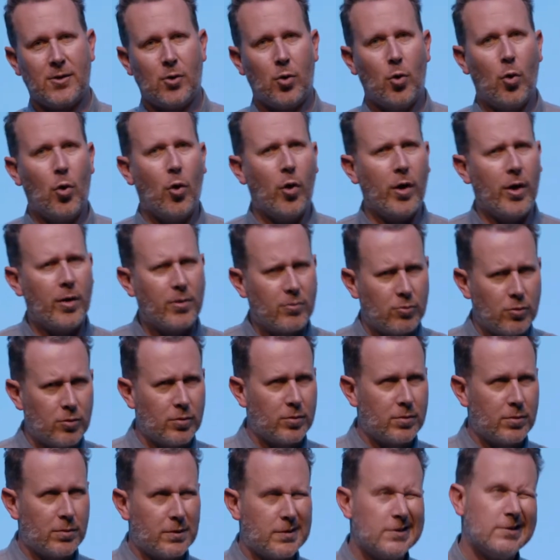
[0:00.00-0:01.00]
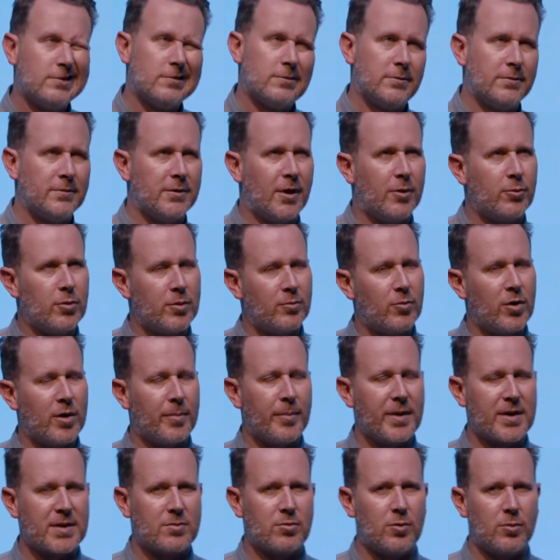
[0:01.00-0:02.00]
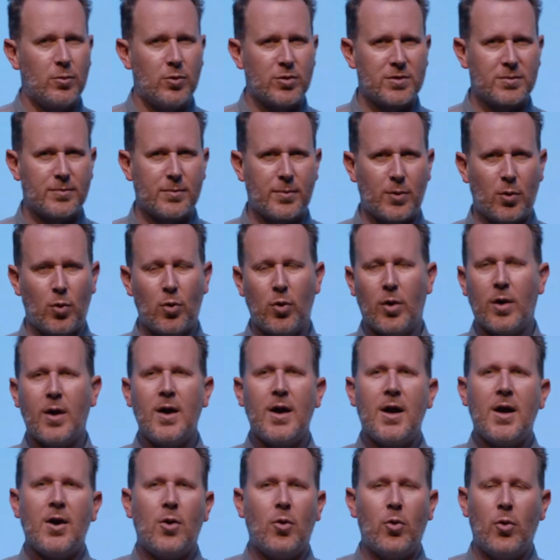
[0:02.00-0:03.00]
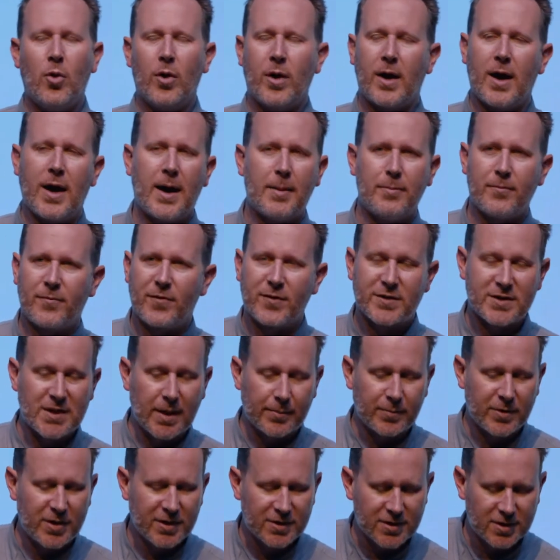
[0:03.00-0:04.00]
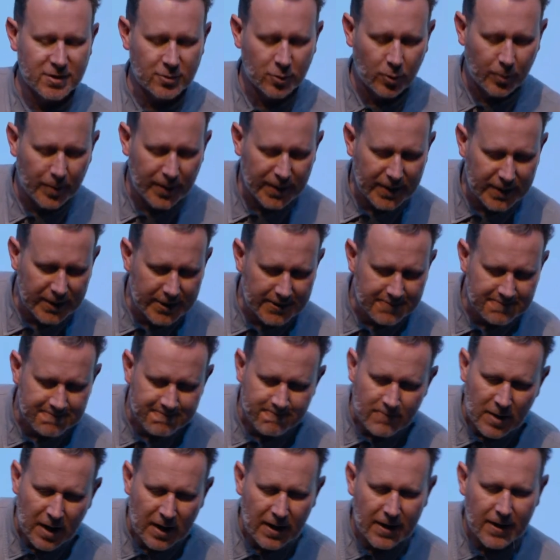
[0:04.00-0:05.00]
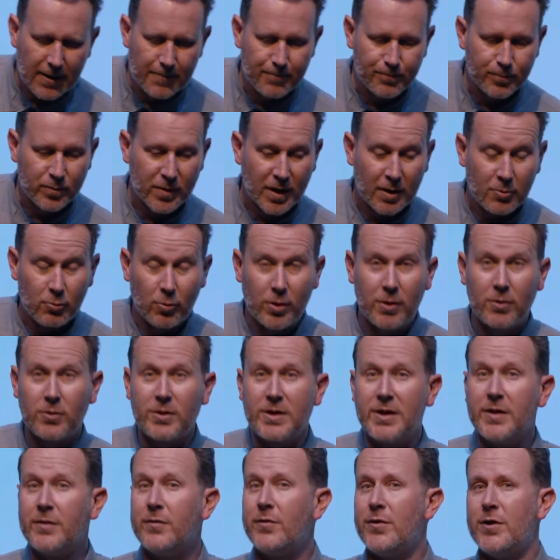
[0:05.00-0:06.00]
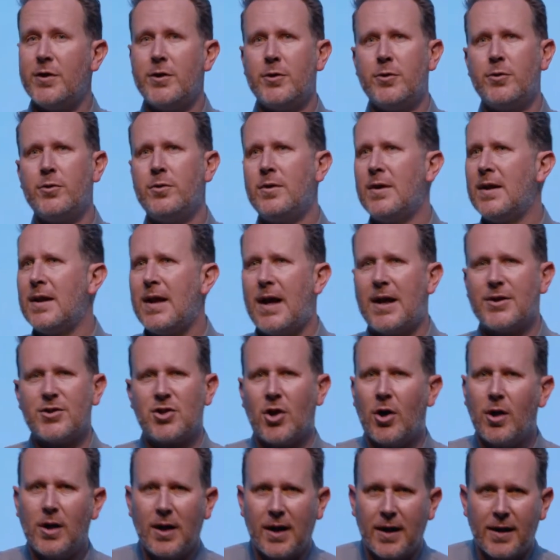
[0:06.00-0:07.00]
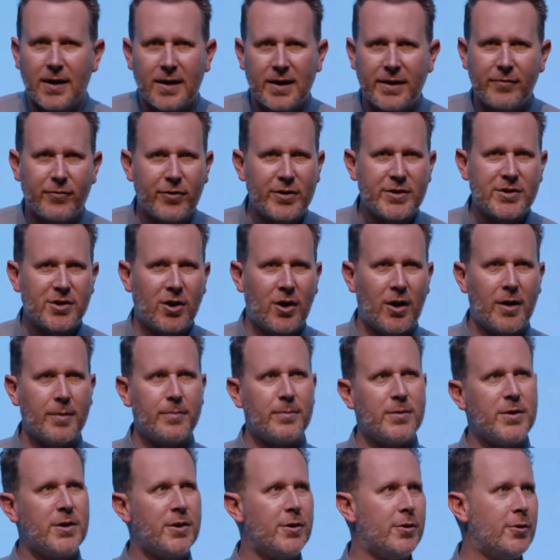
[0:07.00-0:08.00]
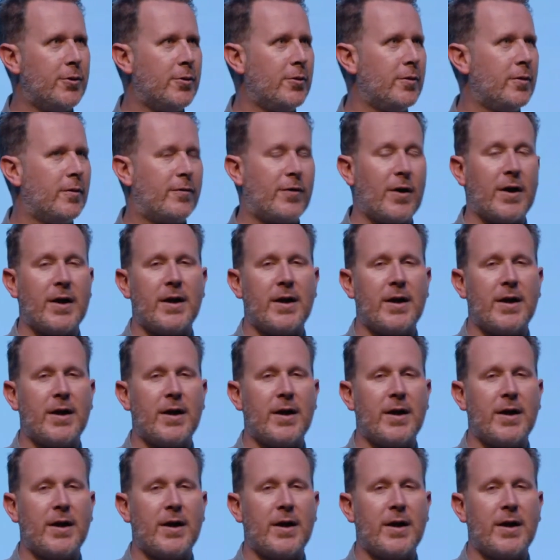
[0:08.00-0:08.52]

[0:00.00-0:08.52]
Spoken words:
Or, no, I wouldn't want to mix rewards. Or for some kids, it'll be, we'll give you $1 every time you,